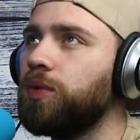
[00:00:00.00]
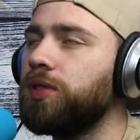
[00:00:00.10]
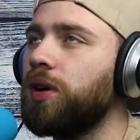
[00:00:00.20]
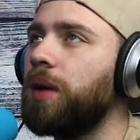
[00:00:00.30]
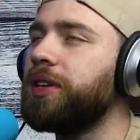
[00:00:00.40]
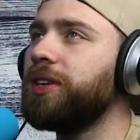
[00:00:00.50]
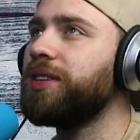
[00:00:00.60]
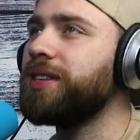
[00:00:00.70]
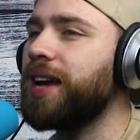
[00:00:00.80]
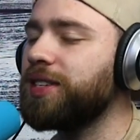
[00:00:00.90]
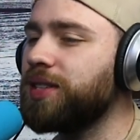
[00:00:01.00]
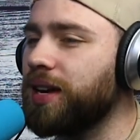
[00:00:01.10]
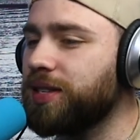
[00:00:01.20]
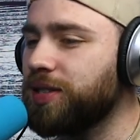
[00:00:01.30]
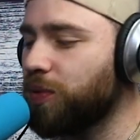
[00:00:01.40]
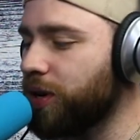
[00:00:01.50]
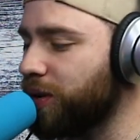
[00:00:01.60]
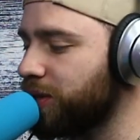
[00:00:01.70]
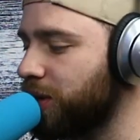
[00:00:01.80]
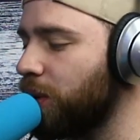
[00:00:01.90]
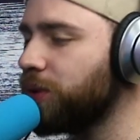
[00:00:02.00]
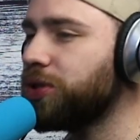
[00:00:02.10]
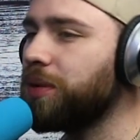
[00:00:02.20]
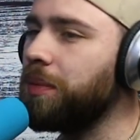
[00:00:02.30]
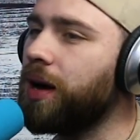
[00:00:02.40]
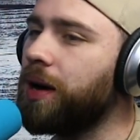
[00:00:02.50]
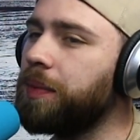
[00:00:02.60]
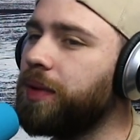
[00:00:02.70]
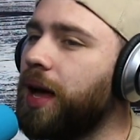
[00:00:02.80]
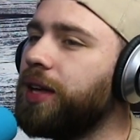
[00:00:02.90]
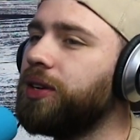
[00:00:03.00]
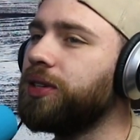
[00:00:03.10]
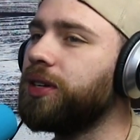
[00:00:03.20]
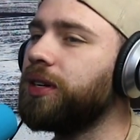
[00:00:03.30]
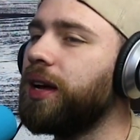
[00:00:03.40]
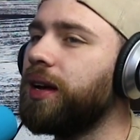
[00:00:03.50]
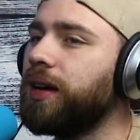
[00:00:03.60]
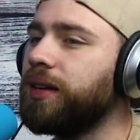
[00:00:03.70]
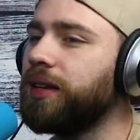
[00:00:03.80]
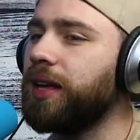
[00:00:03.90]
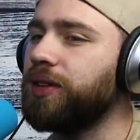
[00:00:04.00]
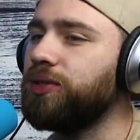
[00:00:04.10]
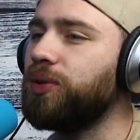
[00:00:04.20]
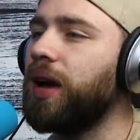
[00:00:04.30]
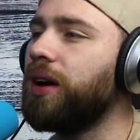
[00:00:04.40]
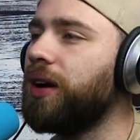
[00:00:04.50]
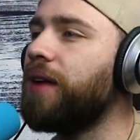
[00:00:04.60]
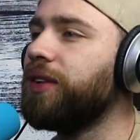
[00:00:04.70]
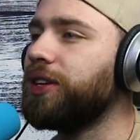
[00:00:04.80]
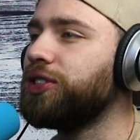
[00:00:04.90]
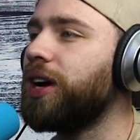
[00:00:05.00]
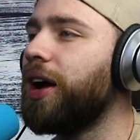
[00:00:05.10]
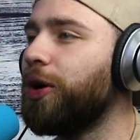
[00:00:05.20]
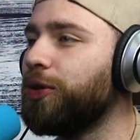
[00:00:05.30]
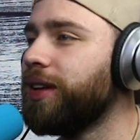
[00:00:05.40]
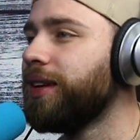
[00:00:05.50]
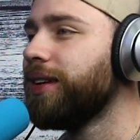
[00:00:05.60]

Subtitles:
so I'm curious as to when you told your mom that you're gonna are having a child.